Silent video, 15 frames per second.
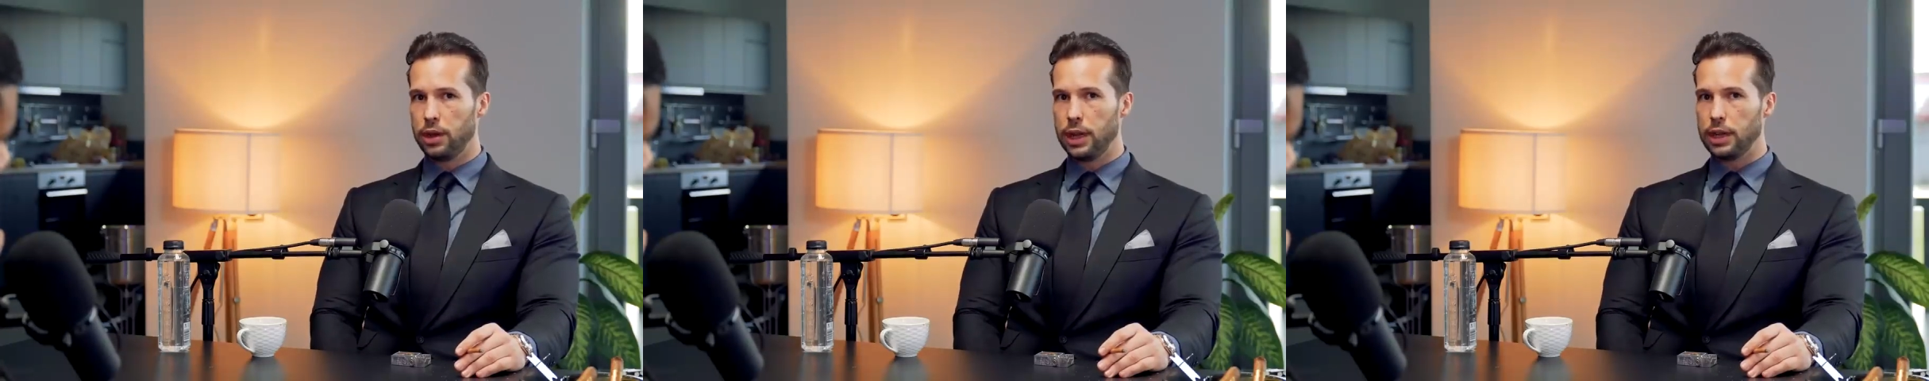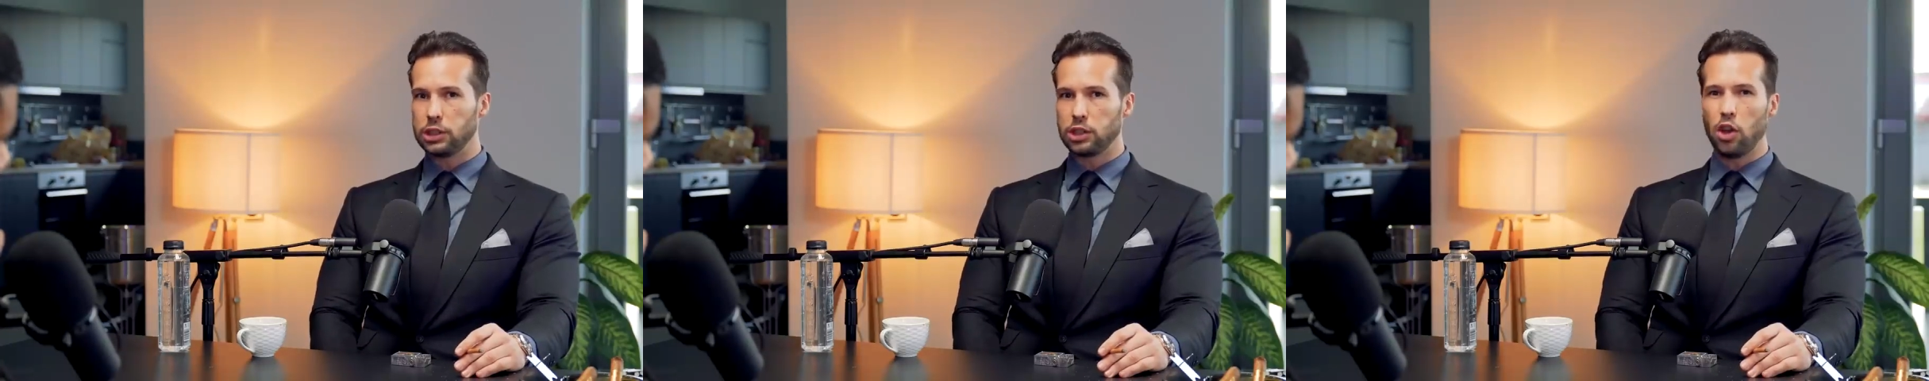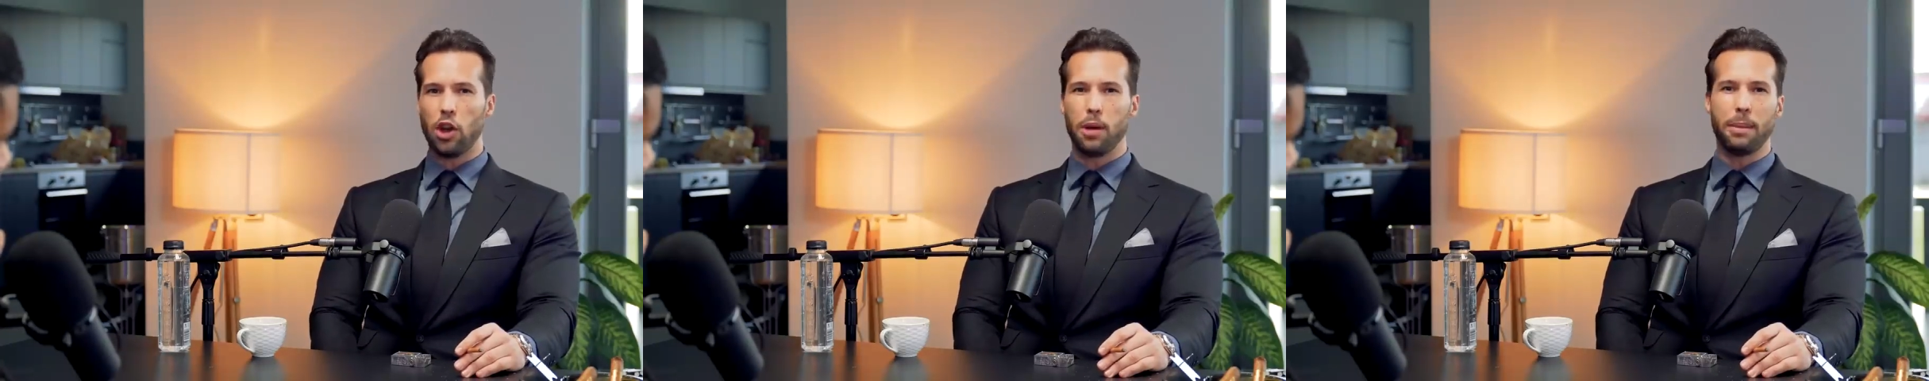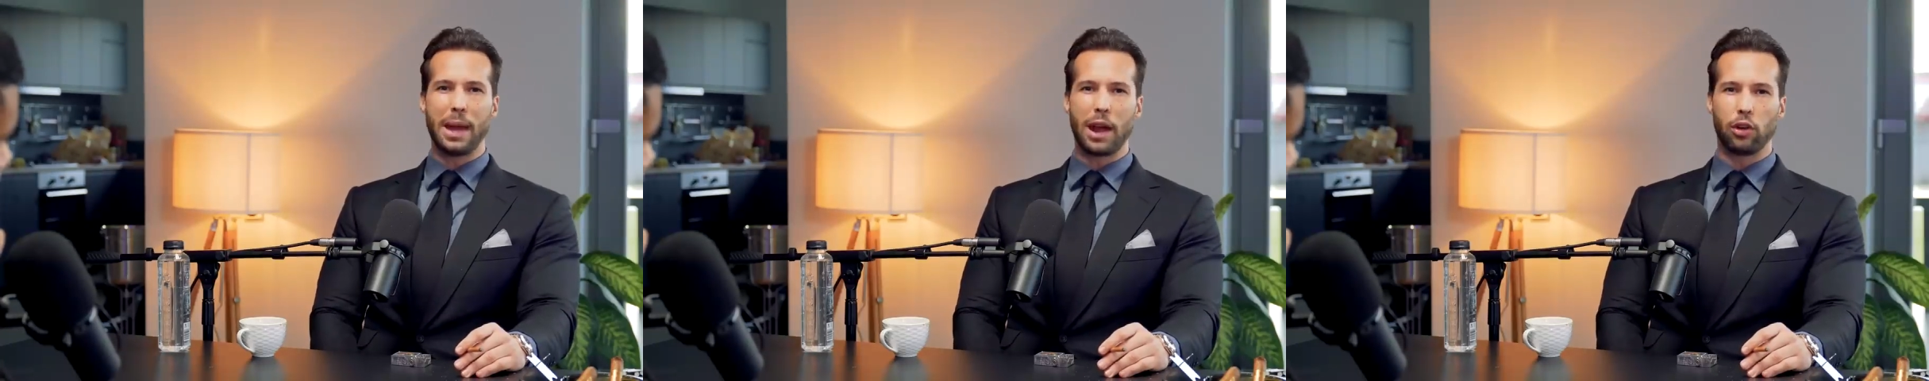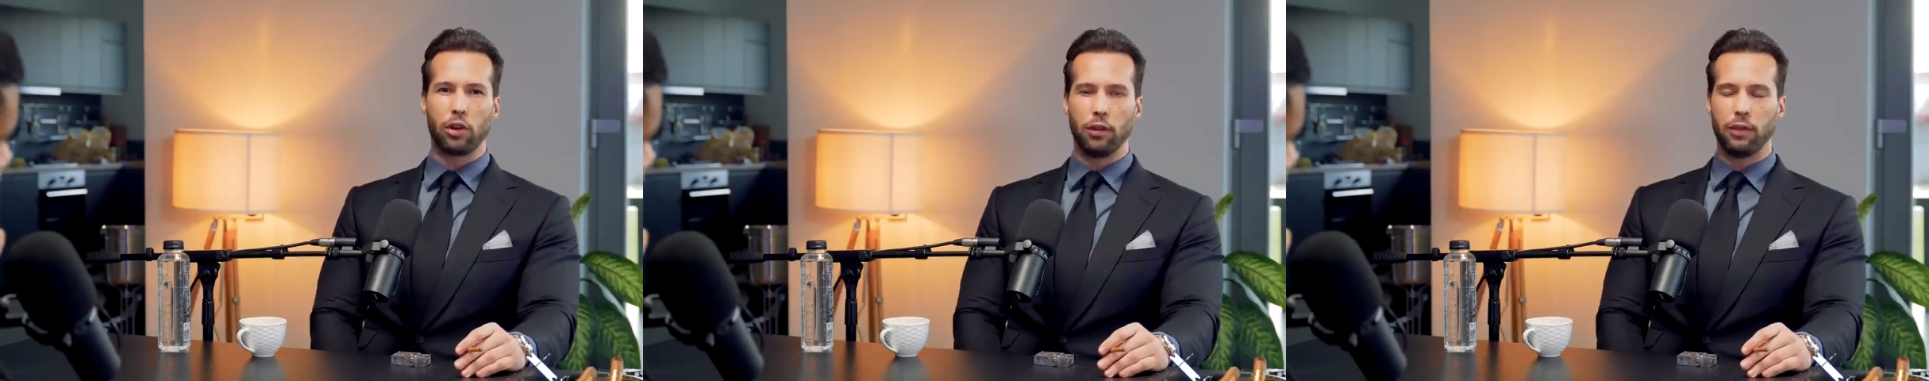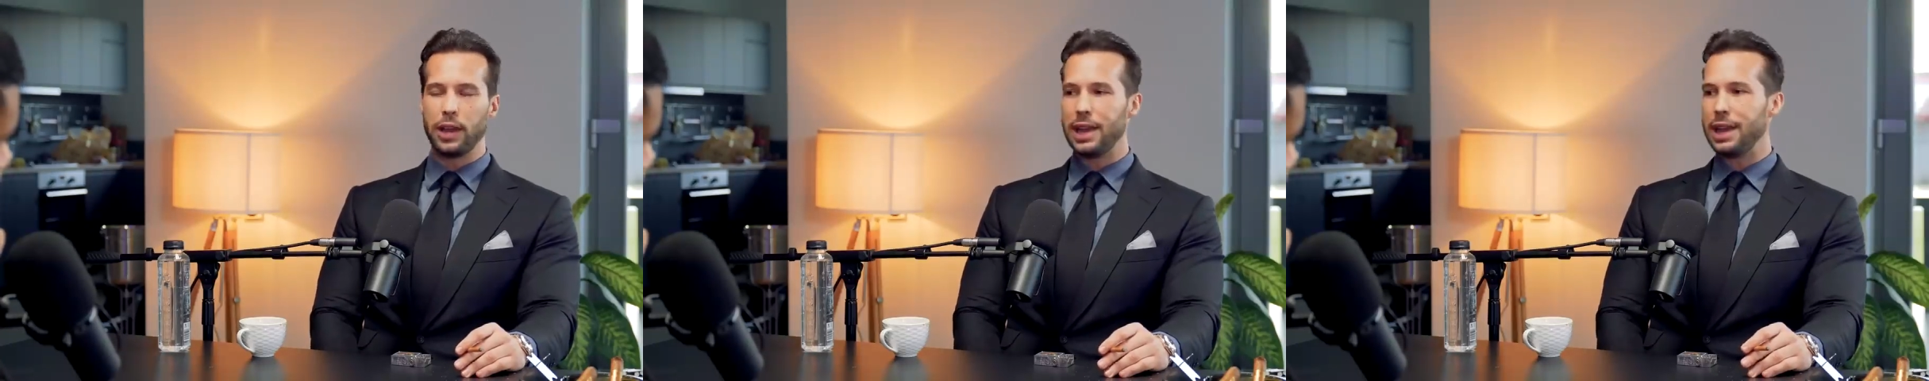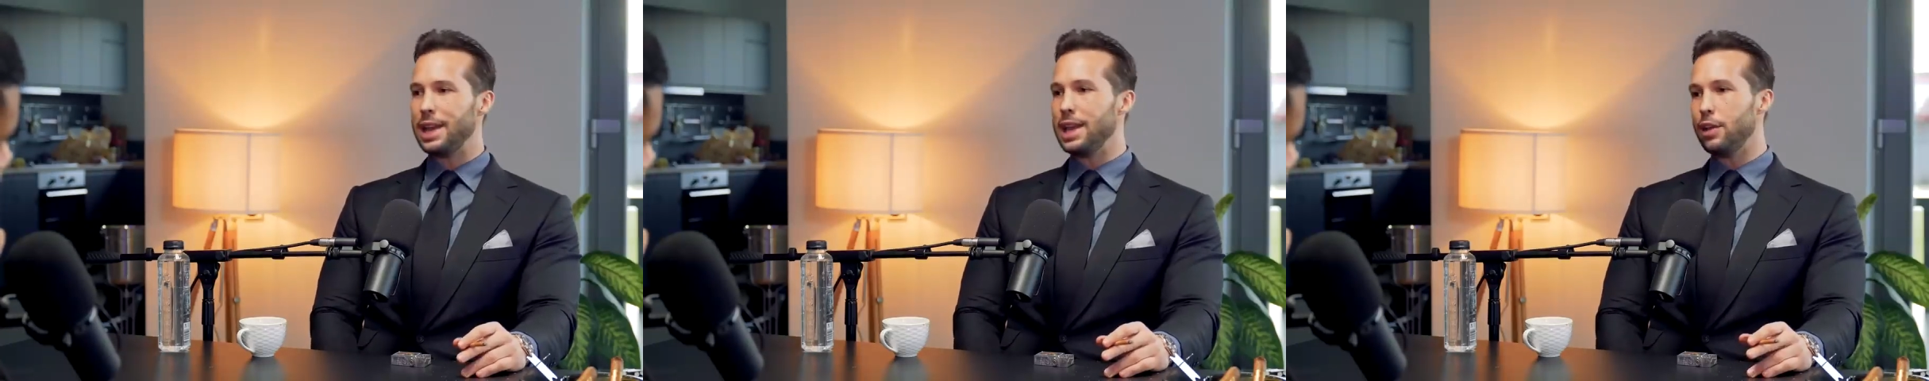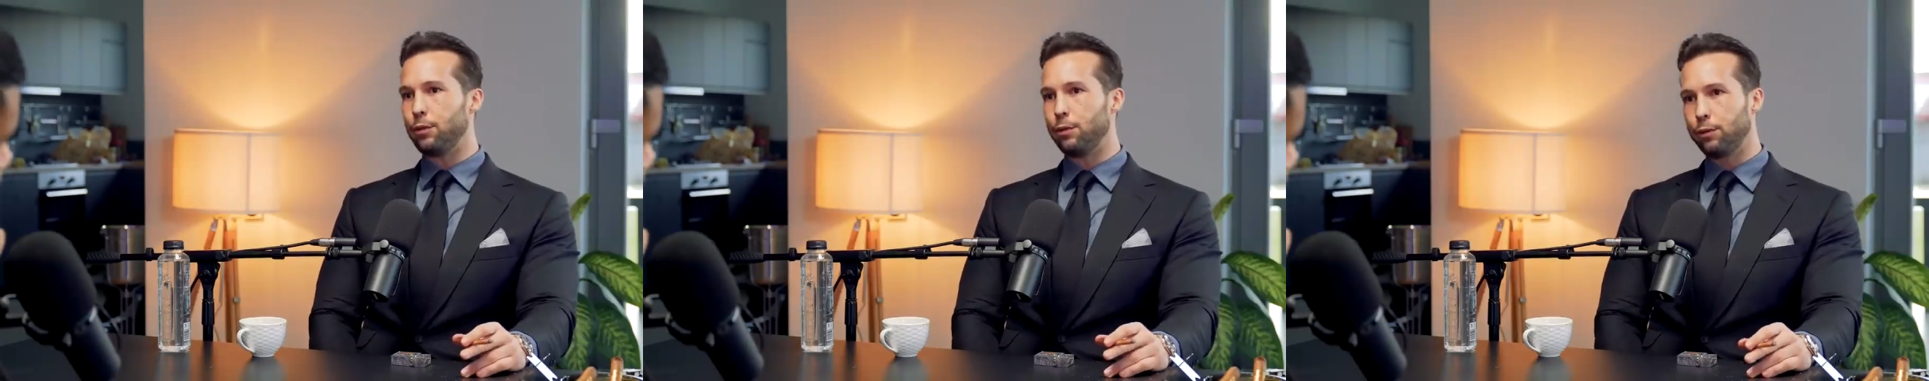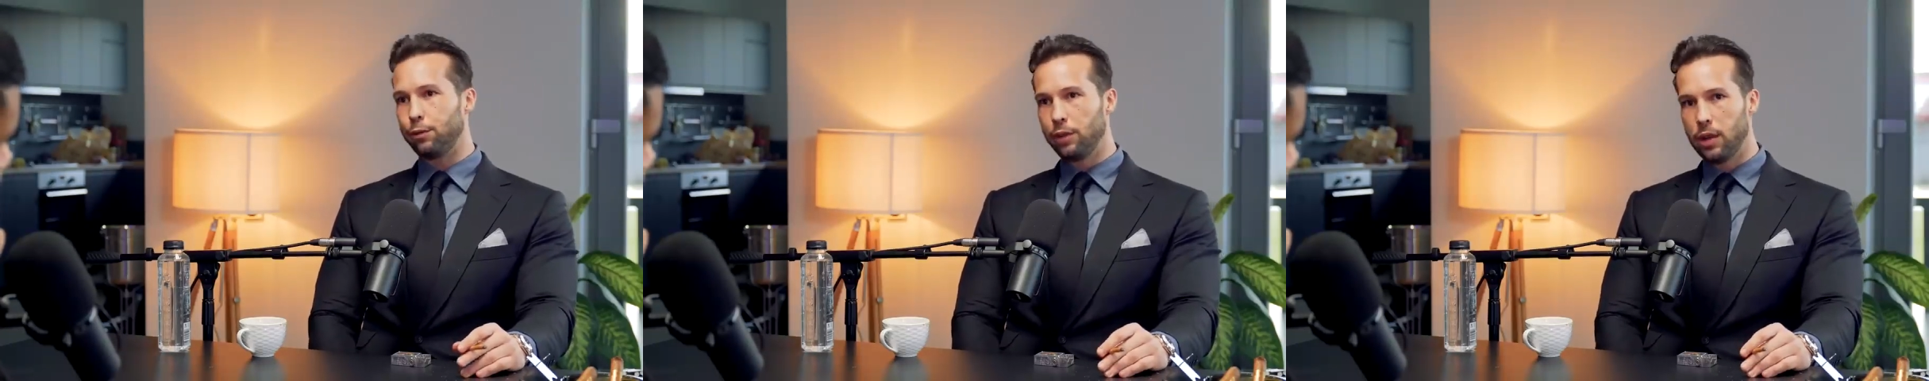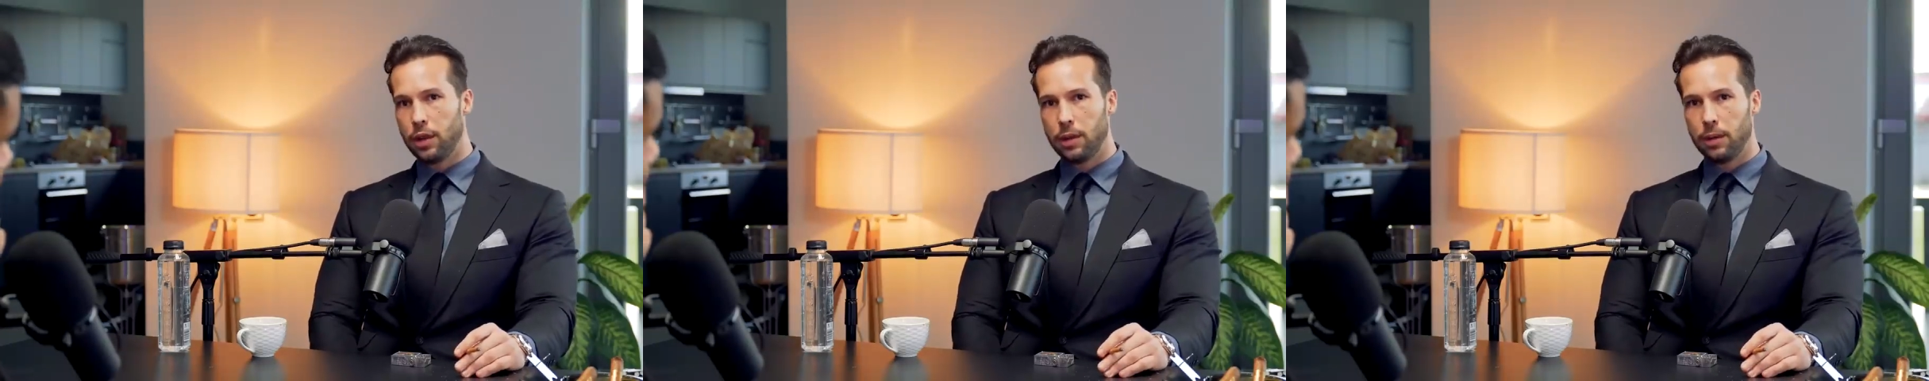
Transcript: It's not a matter of if